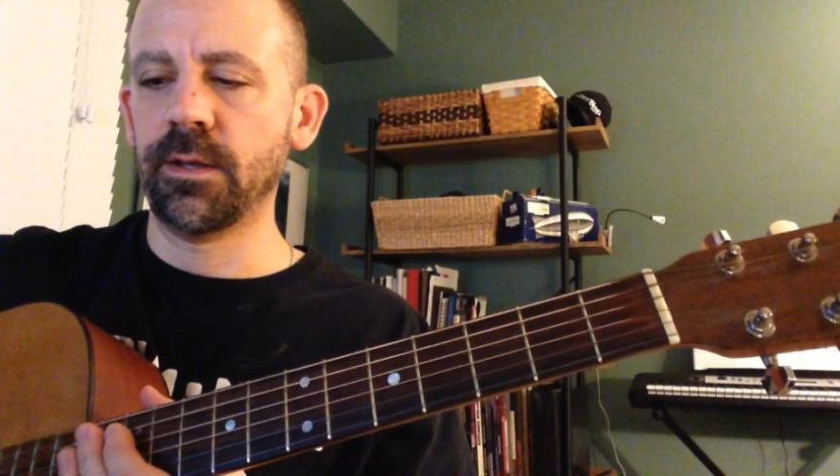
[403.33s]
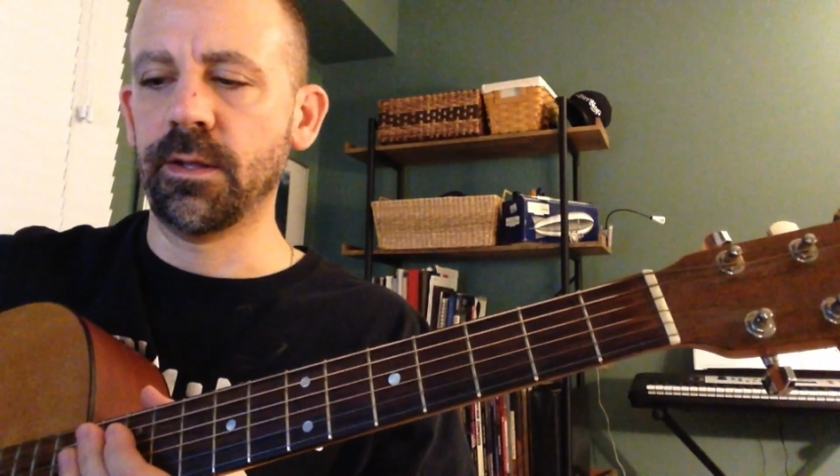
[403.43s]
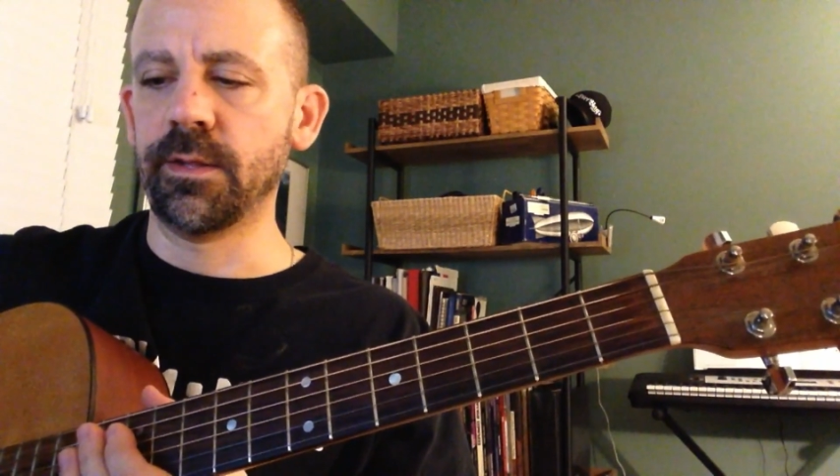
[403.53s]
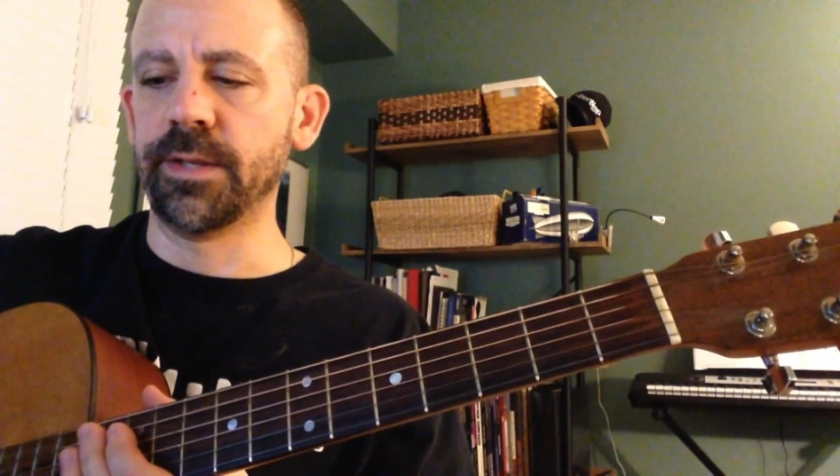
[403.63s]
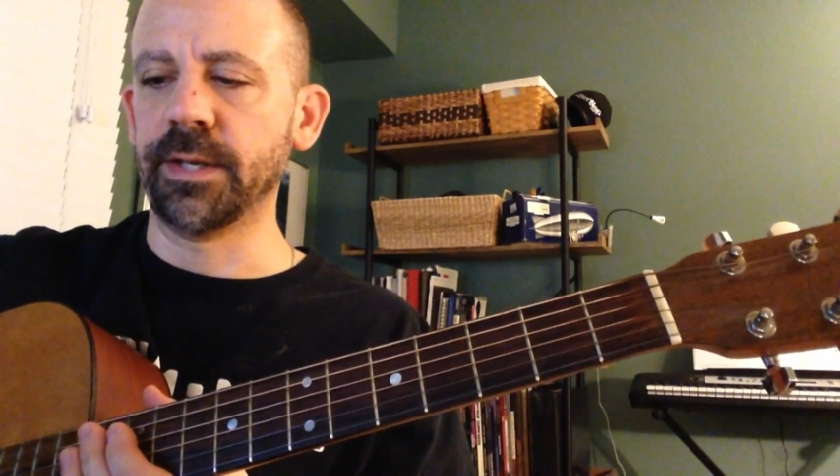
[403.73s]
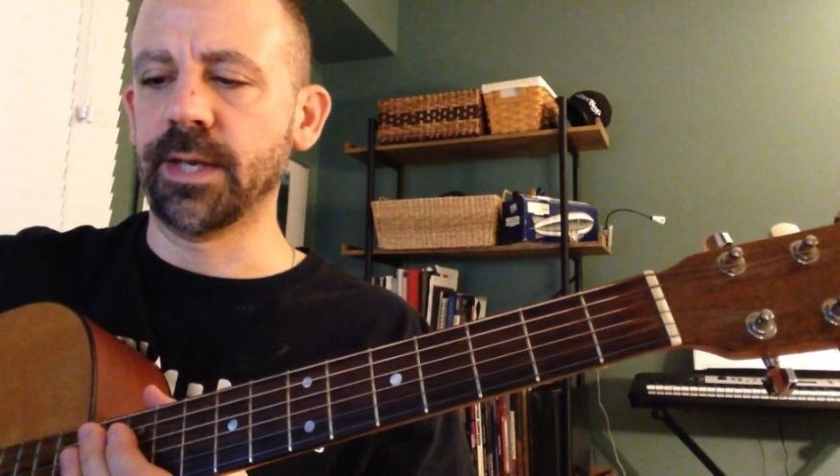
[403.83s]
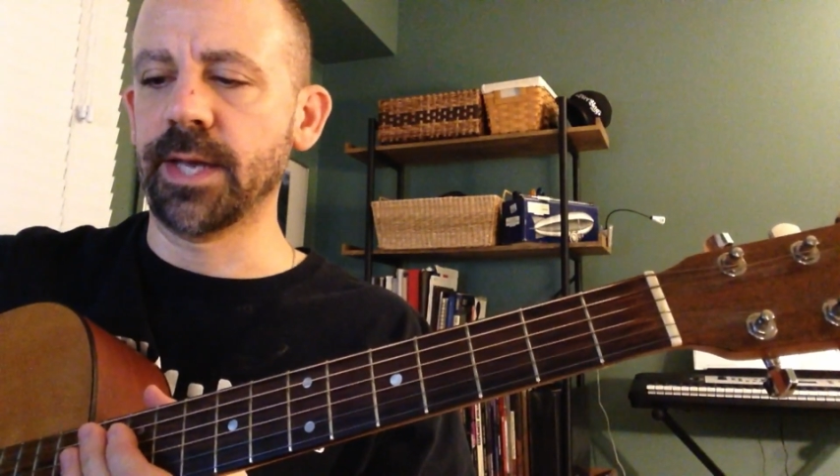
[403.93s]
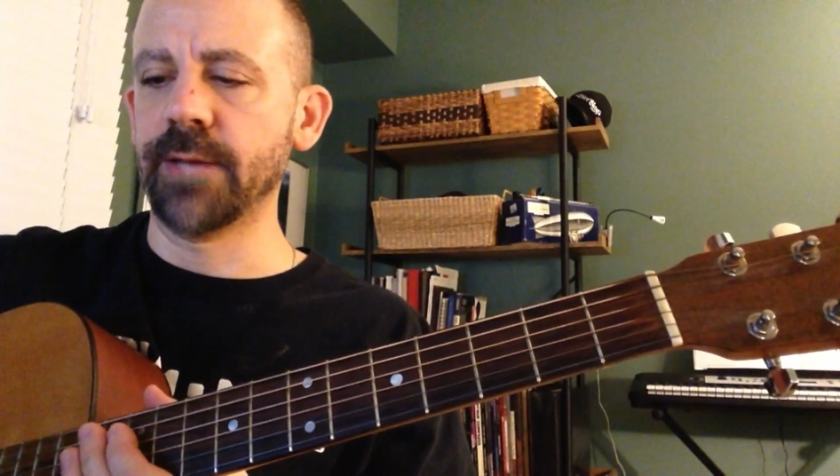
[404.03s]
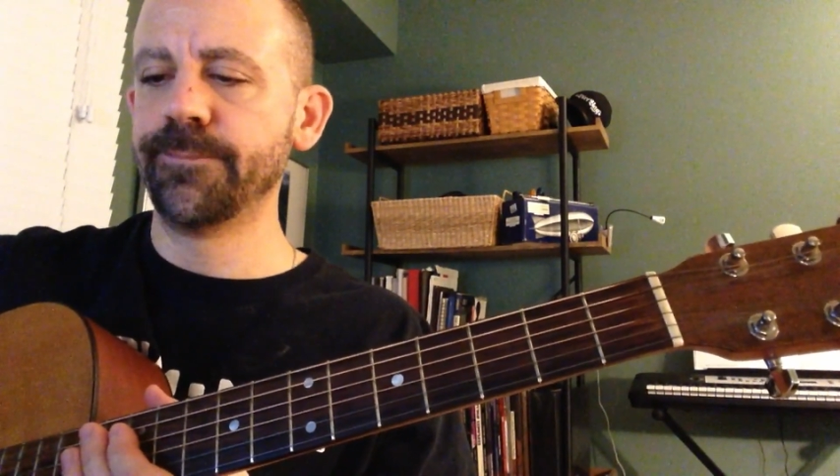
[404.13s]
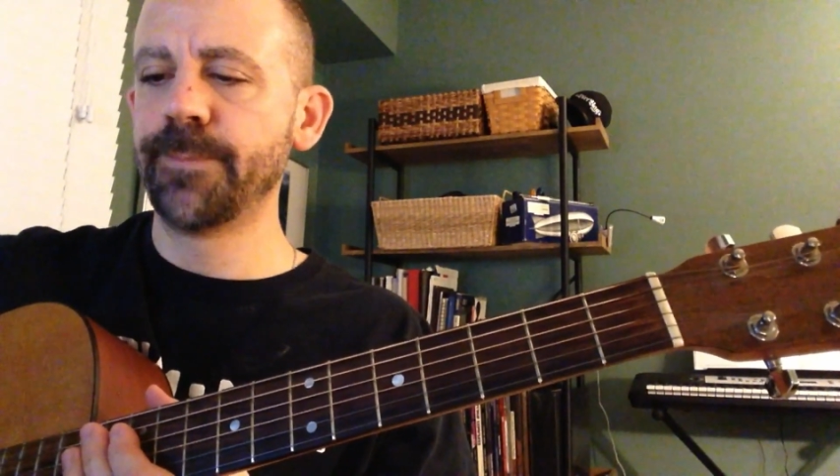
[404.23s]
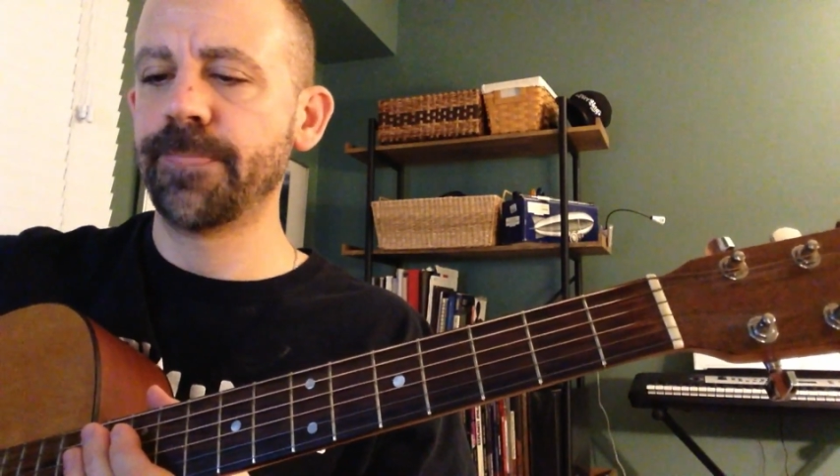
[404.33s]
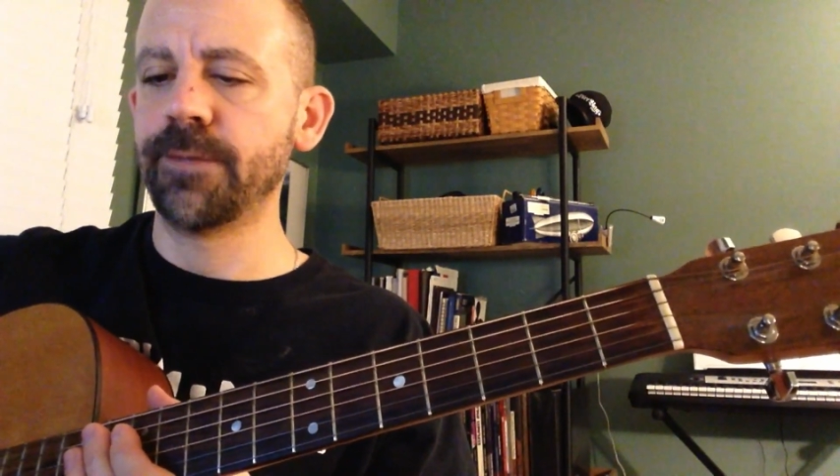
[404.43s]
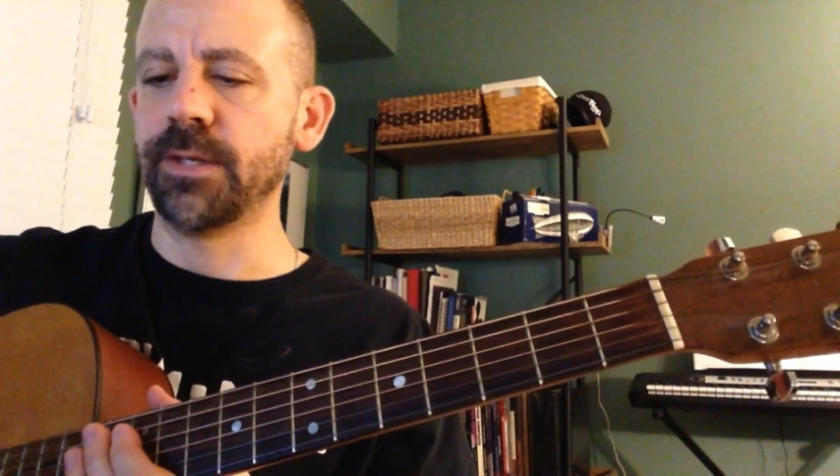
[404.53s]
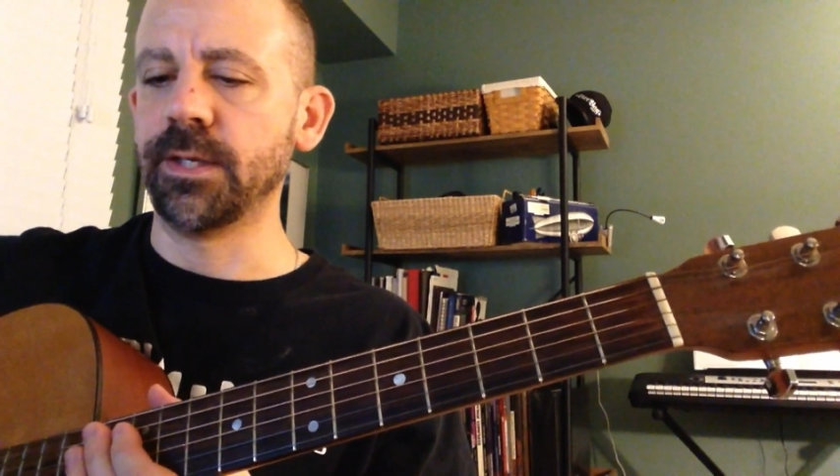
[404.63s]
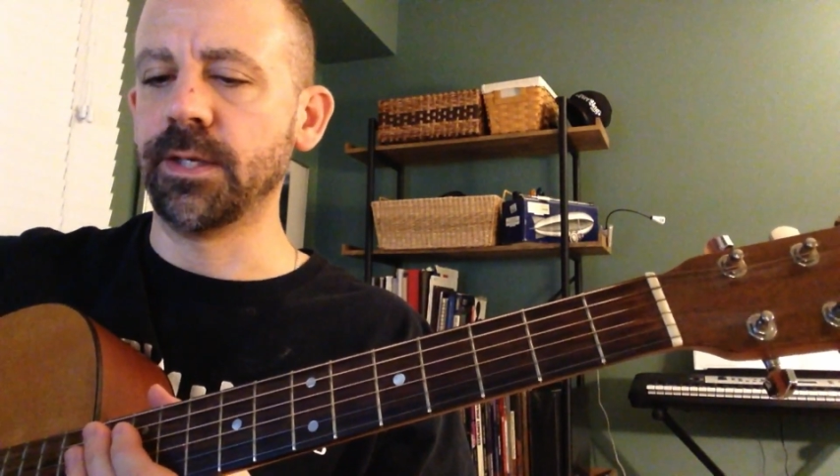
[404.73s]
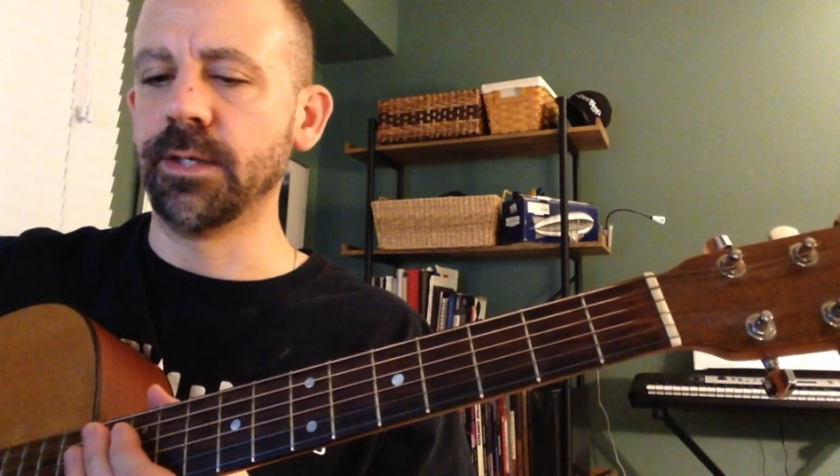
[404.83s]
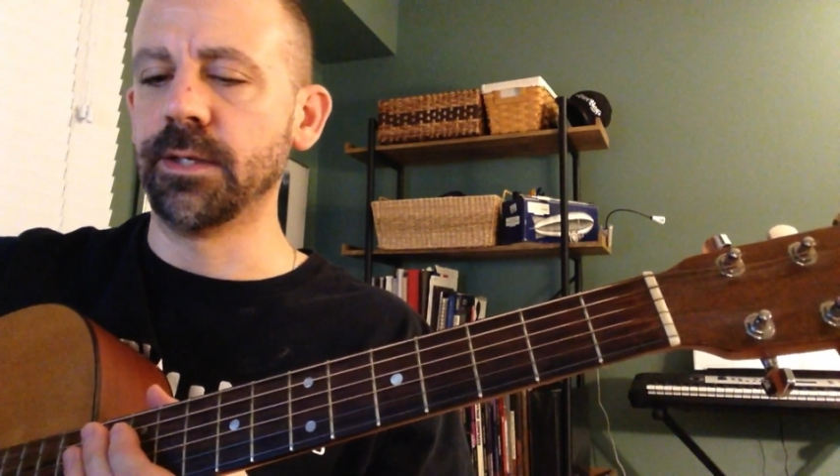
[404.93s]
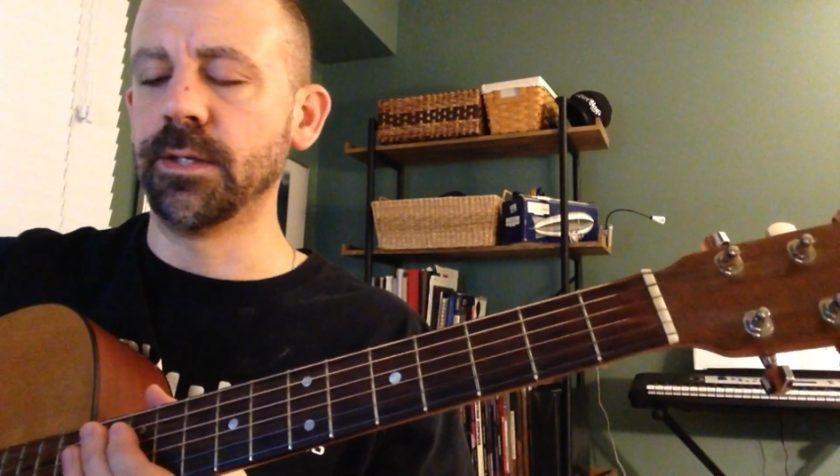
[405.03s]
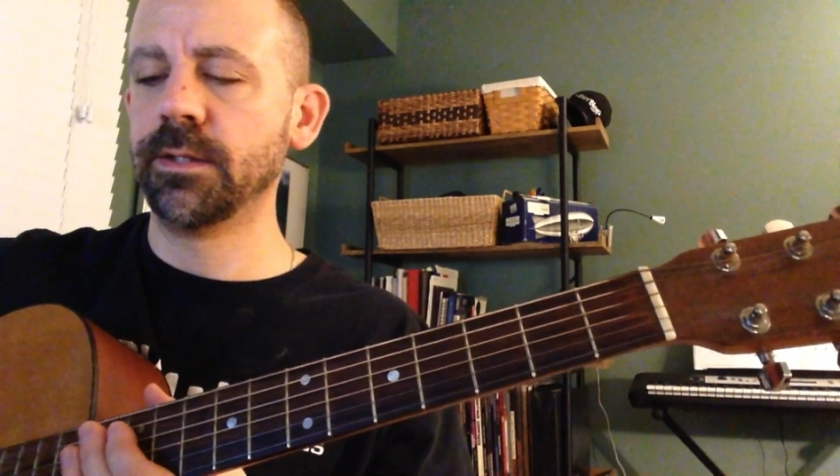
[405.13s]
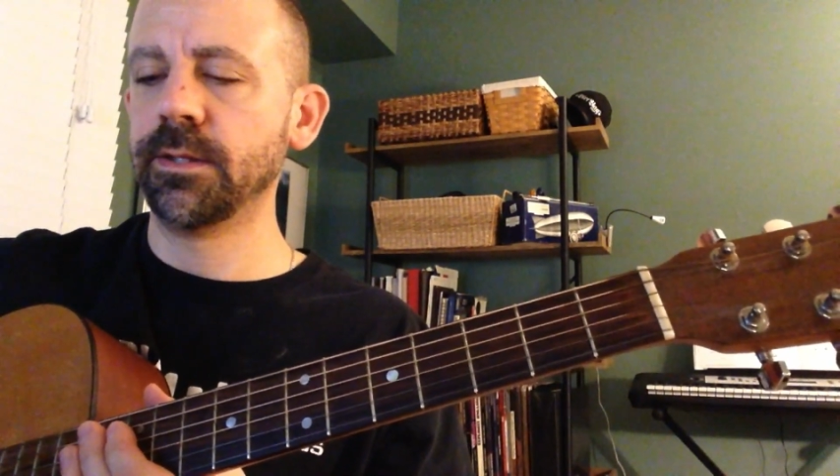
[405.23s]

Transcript: And then again, in